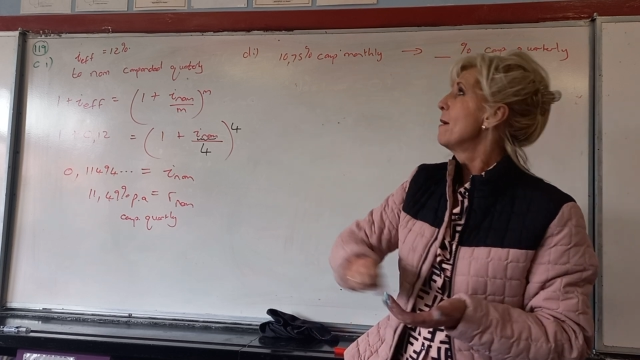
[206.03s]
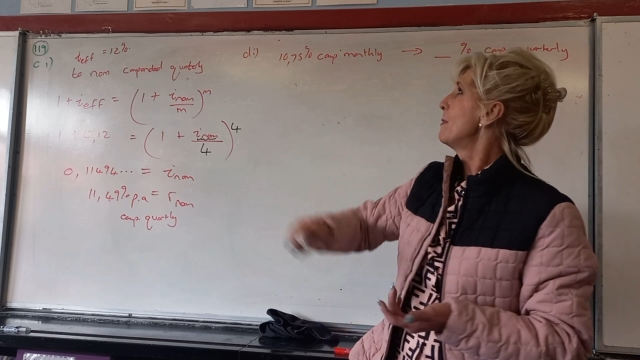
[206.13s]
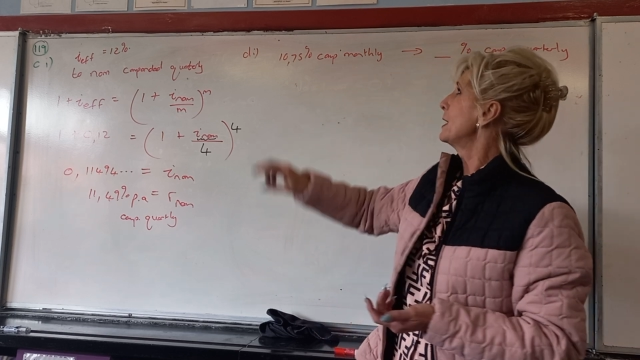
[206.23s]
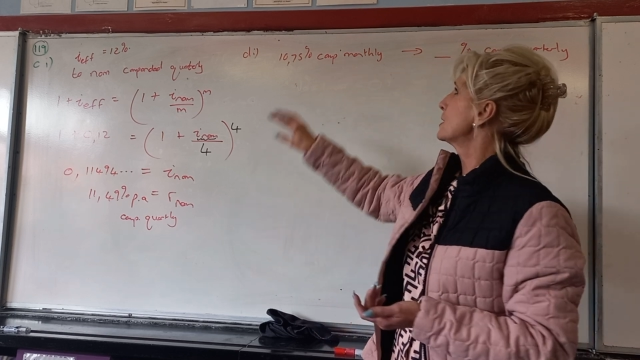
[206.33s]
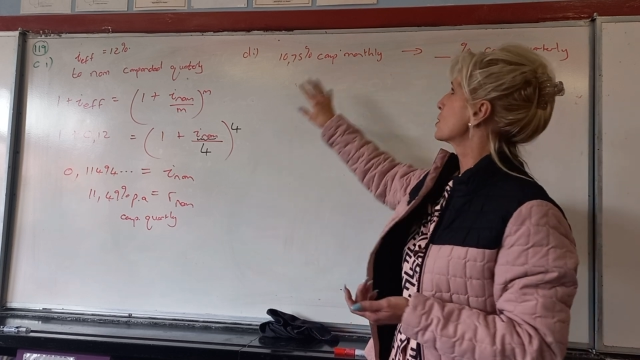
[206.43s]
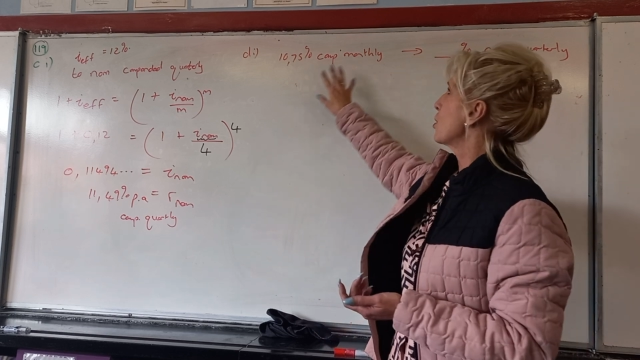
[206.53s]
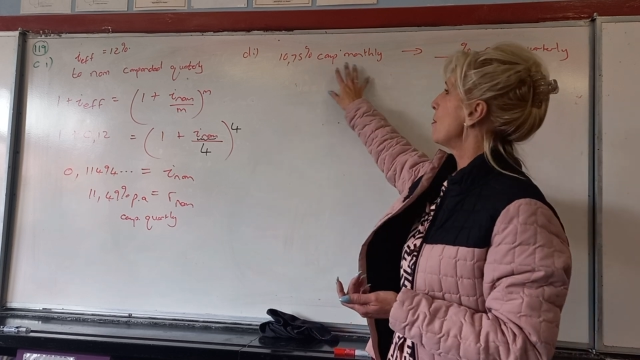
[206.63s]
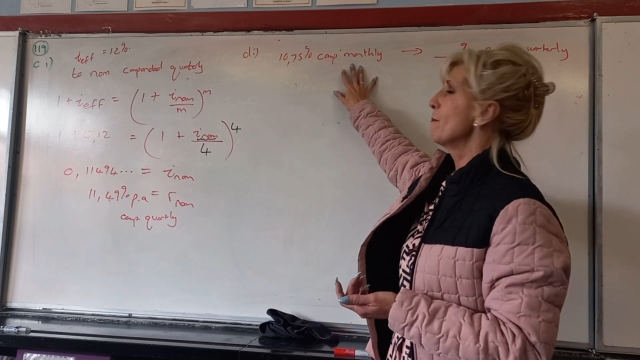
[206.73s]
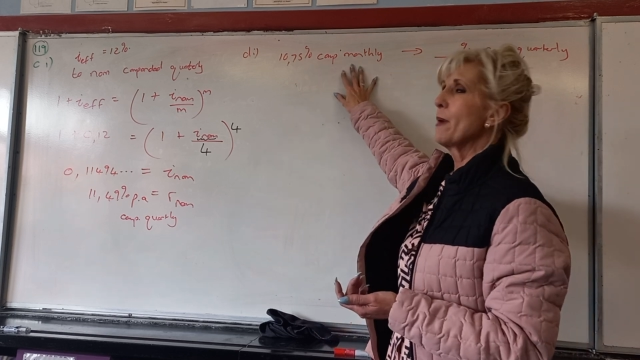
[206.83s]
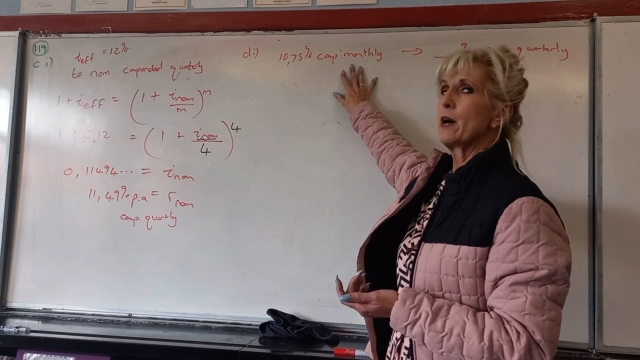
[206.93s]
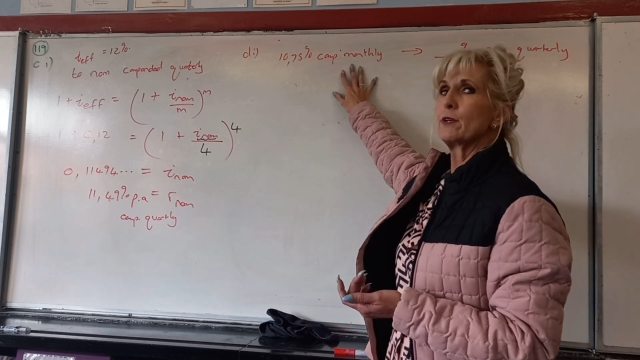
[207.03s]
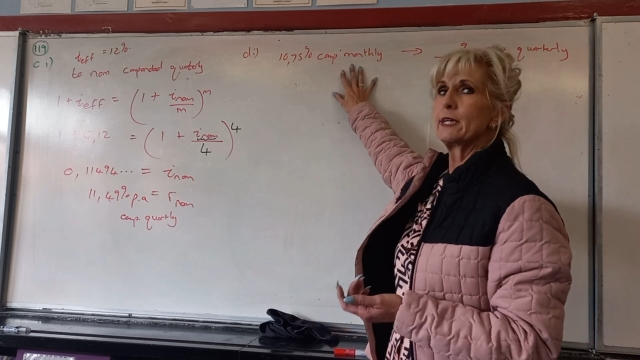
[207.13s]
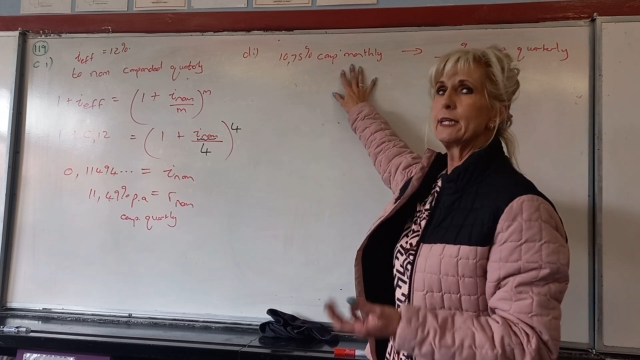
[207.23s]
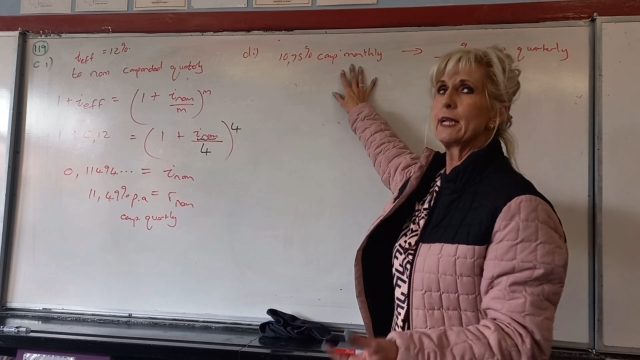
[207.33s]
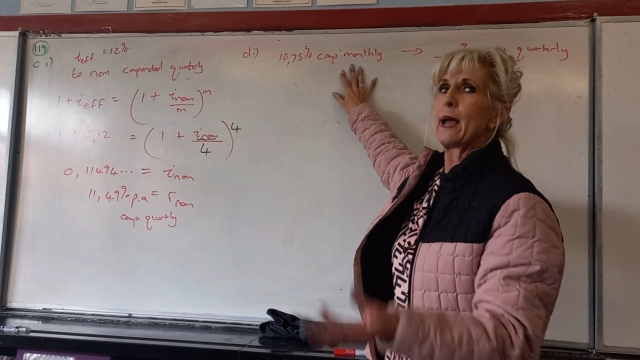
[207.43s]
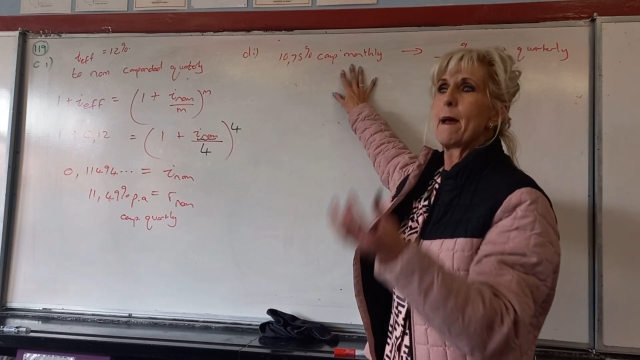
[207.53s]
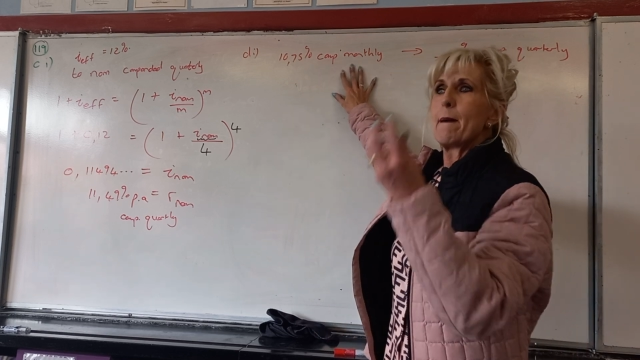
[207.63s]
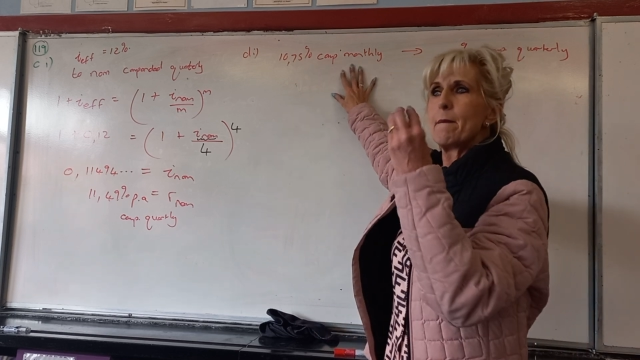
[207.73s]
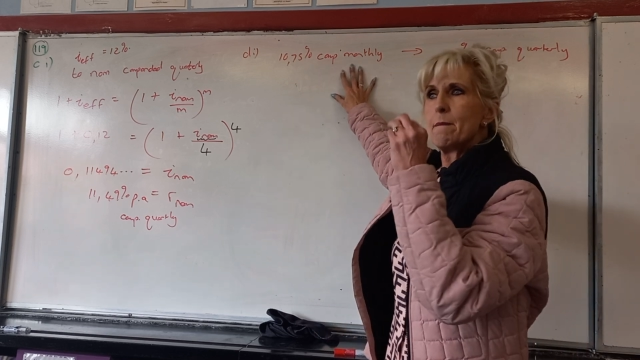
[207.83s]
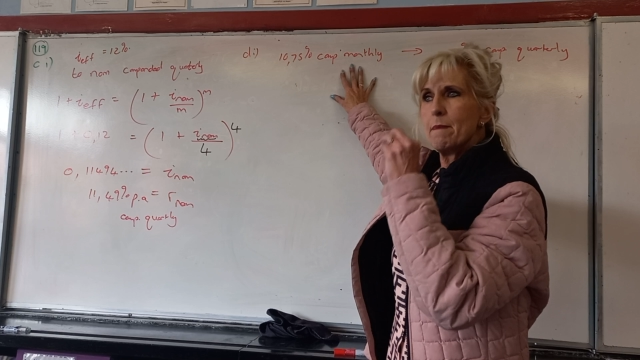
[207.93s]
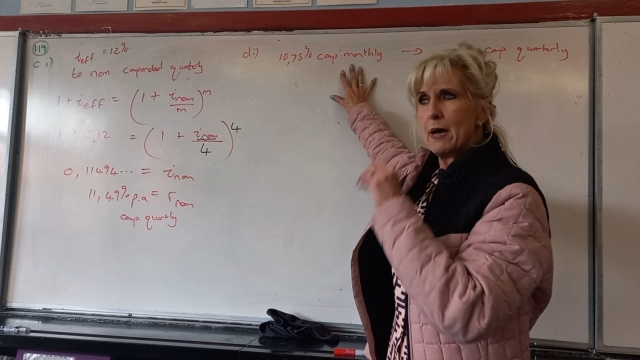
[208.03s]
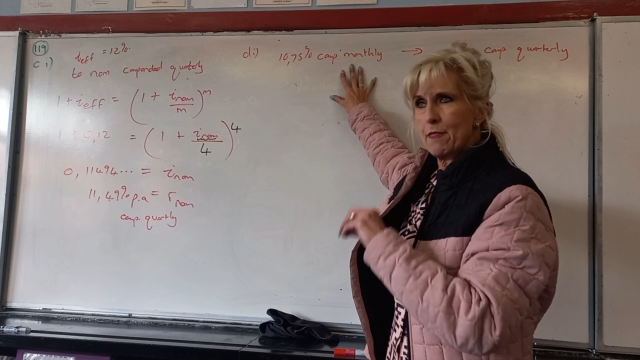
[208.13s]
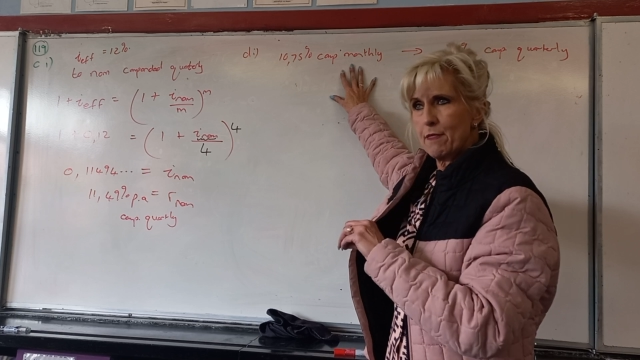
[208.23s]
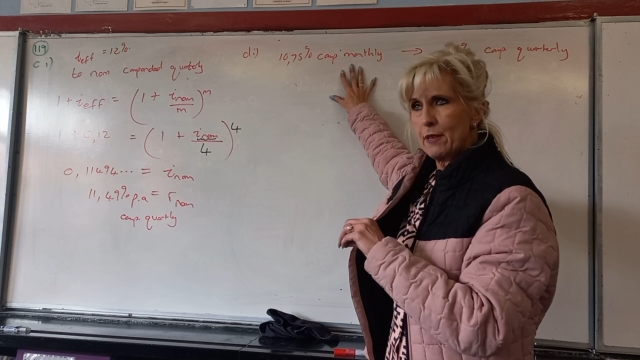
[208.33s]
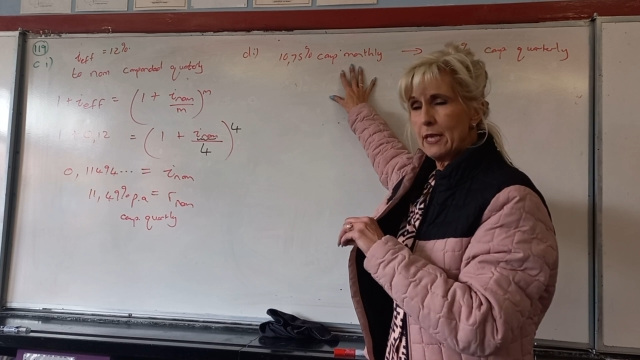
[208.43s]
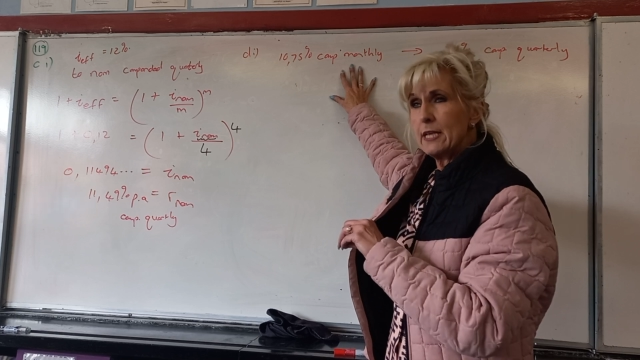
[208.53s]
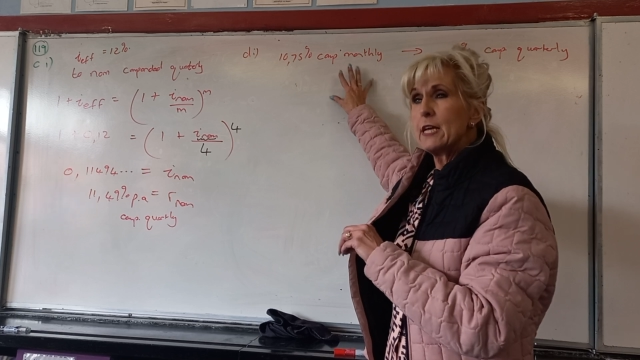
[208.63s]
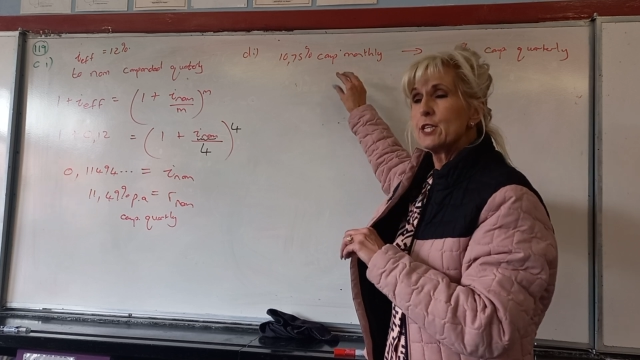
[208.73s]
but it's compounded monthly.